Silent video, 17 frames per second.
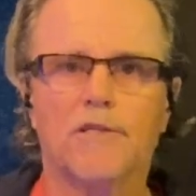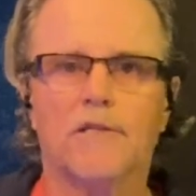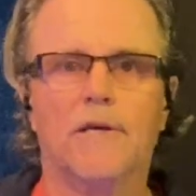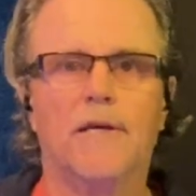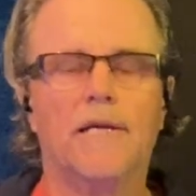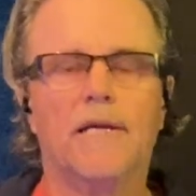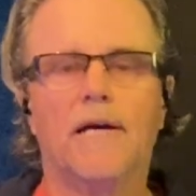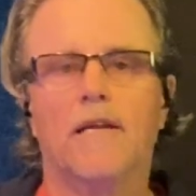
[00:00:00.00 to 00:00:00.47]
to
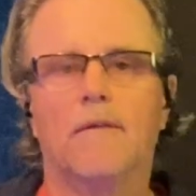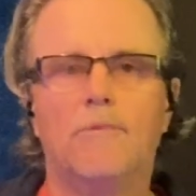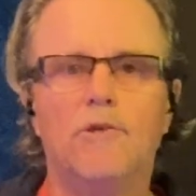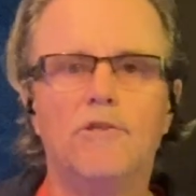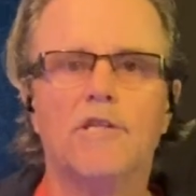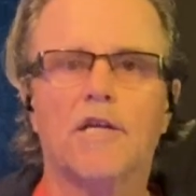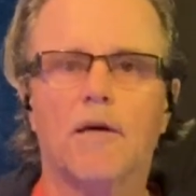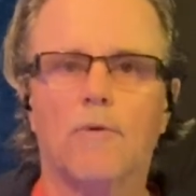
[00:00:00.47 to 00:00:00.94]
any kind of
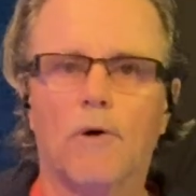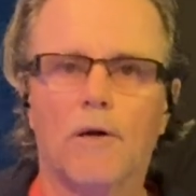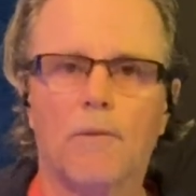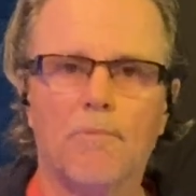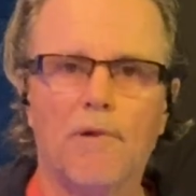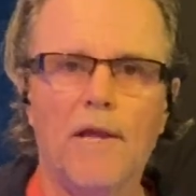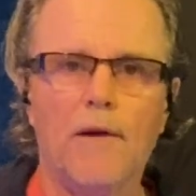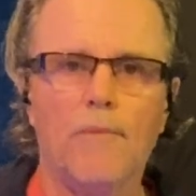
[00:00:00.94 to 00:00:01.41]
music I want
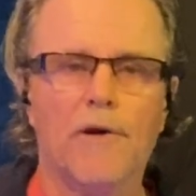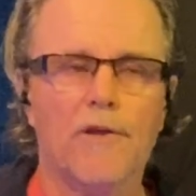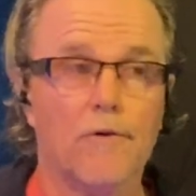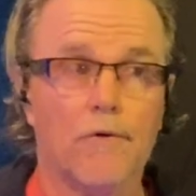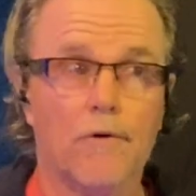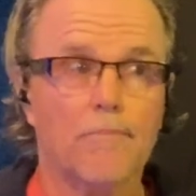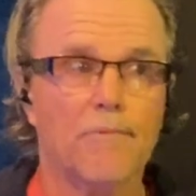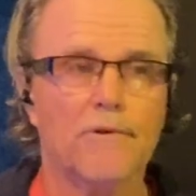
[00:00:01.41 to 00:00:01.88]
to play with
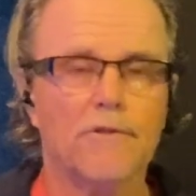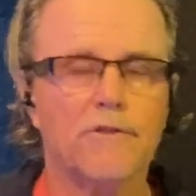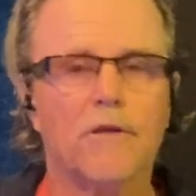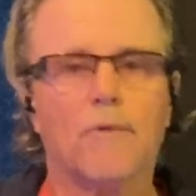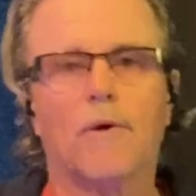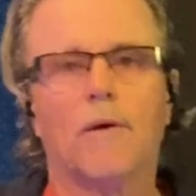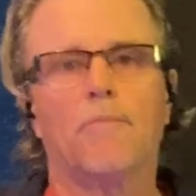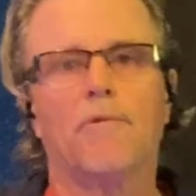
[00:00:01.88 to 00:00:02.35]
or a person I
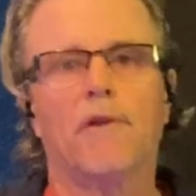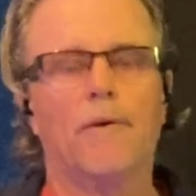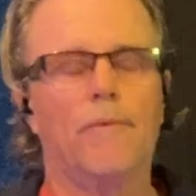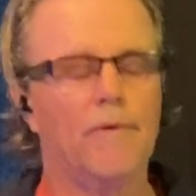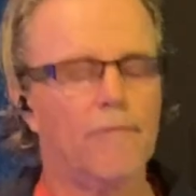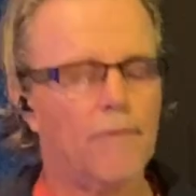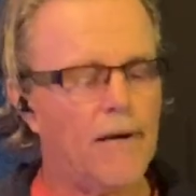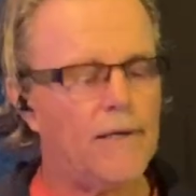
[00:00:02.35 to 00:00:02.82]
want to play
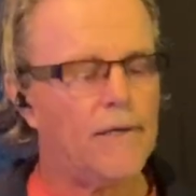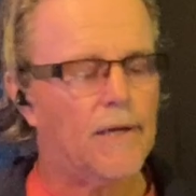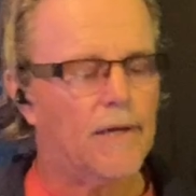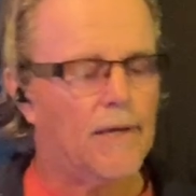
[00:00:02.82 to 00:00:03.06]
with, right?